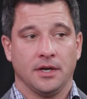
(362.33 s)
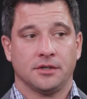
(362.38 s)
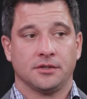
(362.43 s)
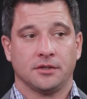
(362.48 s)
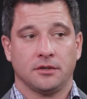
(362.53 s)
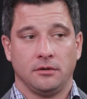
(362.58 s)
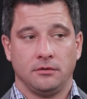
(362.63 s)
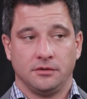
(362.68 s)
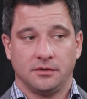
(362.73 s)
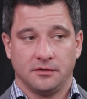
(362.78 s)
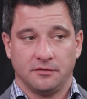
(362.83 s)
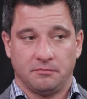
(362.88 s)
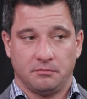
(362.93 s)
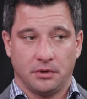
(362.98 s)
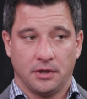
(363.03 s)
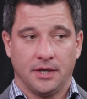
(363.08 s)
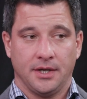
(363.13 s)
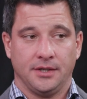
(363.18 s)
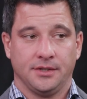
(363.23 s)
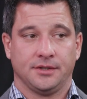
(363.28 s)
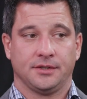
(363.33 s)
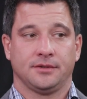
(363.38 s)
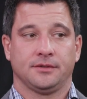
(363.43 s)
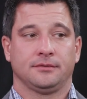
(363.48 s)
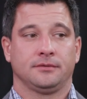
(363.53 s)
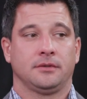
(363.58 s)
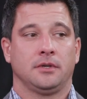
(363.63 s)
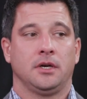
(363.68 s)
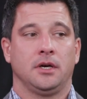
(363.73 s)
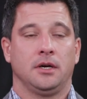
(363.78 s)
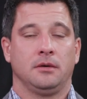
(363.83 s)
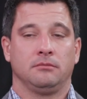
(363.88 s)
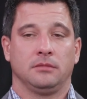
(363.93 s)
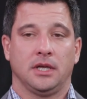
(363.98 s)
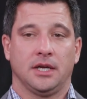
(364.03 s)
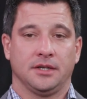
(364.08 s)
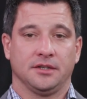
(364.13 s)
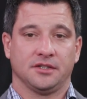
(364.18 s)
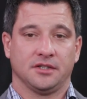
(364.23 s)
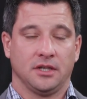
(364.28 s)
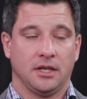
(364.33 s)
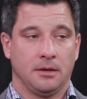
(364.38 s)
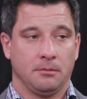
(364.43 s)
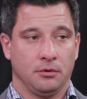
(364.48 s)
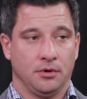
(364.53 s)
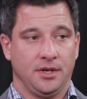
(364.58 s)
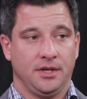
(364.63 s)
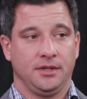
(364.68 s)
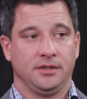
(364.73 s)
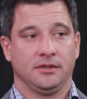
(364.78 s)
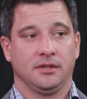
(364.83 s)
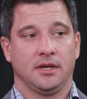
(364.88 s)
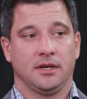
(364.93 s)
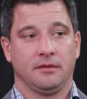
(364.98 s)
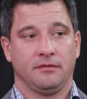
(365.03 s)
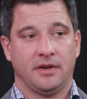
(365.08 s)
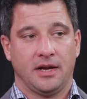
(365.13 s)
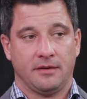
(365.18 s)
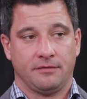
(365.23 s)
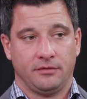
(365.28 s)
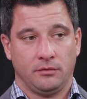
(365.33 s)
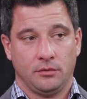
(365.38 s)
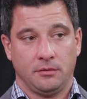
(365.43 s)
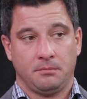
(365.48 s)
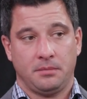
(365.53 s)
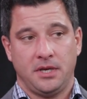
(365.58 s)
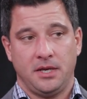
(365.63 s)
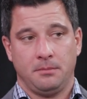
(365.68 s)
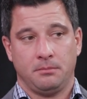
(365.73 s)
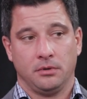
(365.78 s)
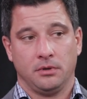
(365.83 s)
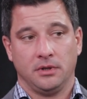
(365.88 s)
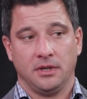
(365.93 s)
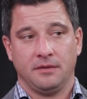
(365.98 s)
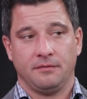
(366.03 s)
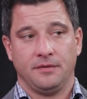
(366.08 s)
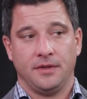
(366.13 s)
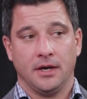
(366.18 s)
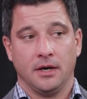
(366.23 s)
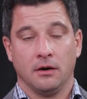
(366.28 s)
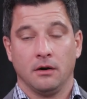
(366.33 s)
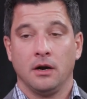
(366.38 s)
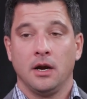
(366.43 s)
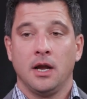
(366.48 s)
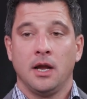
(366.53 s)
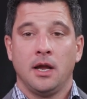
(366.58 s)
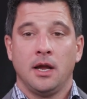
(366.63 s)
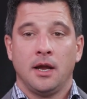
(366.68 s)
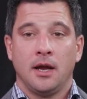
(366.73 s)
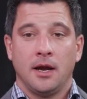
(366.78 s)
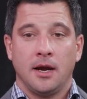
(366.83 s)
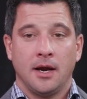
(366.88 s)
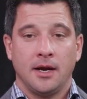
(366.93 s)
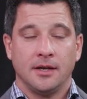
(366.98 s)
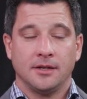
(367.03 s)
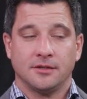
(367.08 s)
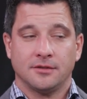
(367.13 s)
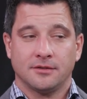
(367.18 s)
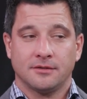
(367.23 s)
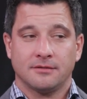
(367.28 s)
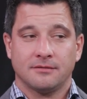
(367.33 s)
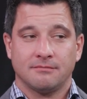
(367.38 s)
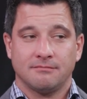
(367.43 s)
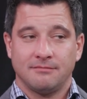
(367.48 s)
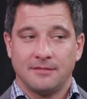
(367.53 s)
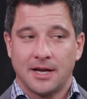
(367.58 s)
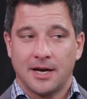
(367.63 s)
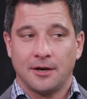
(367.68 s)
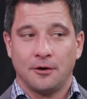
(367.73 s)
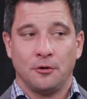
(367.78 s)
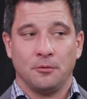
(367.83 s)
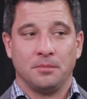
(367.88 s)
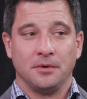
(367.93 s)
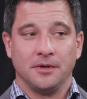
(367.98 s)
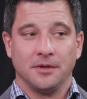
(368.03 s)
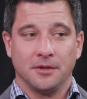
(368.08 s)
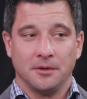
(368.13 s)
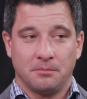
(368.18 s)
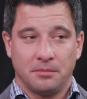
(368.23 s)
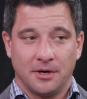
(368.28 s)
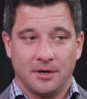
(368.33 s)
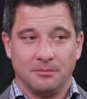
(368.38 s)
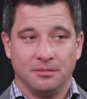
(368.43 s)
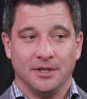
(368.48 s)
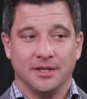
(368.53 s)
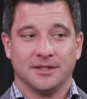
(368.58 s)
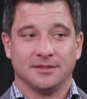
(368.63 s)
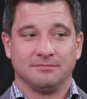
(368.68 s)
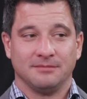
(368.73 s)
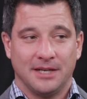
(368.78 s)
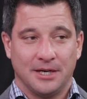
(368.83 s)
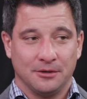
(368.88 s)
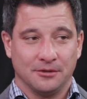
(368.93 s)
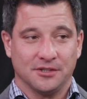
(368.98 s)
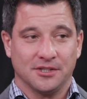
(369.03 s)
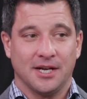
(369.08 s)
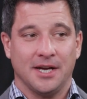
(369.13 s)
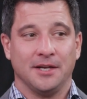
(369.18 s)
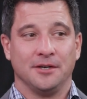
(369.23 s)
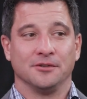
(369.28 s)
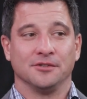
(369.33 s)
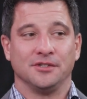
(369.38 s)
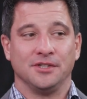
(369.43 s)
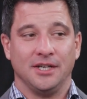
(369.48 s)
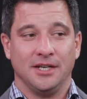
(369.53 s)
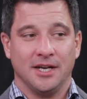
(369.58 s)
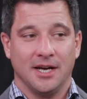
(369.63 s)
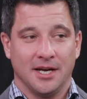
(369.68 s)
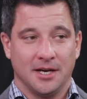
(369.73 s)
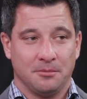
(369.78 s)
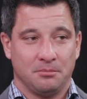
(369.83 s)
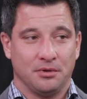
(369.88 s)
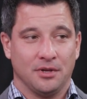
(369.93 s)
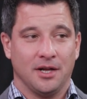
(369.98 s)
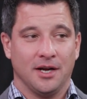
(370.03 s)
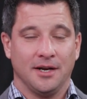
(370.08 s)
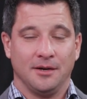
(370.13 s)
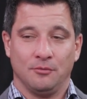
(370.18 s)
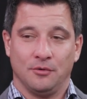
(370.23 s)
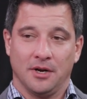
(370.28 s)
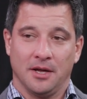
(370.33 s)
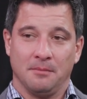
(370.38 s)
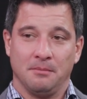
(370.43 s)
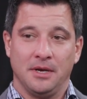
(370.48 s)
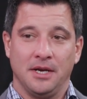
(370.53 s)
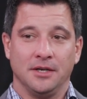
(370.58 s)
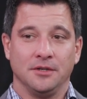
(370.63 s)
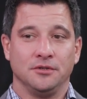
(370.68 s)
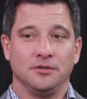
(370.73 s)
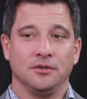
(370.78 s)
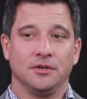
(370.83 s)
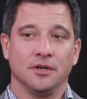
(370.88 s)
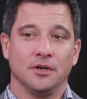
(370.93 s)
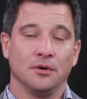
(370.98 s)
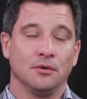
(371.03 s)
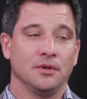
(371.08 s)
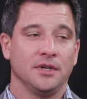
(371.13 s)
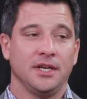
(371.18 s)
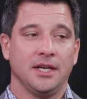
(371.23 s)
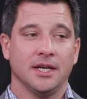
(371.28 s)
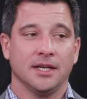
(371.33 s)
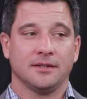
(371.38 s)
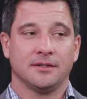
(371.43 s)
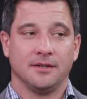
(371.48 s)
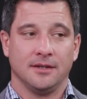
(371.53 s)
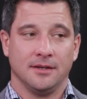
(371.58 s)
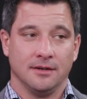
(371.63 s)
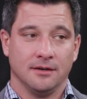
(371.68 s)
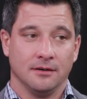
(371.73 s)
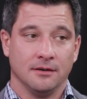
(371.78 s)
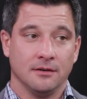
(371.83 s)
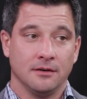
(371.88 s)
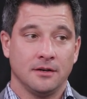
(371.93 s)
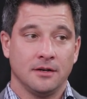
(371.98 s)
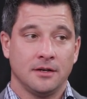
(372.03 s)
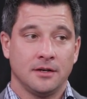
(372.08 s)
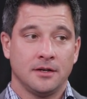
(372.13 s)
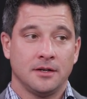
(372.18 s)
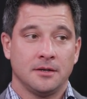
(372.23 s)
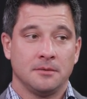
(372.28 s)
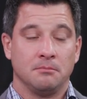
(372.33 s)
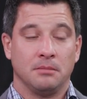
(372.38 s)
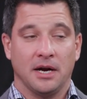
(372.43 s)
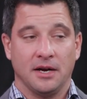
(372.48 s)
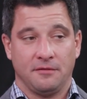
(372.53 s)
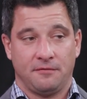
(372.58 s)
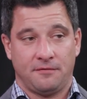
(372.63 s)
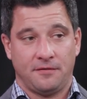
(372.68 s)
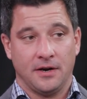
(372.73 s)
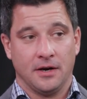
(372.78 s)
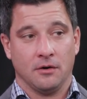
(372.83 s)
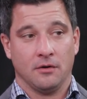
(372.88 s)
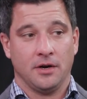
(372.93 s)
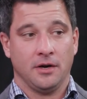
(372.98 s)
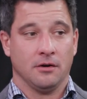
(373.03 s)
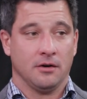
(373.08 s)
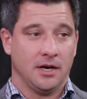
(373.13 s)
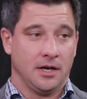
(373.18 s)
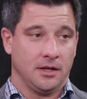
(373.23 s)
exclusive place. Uh, a lot of celebrities, a lot of affluent people live there, and it's not open to the public. Outsiders need not apply. And what I mean is, you can only get there by ferry or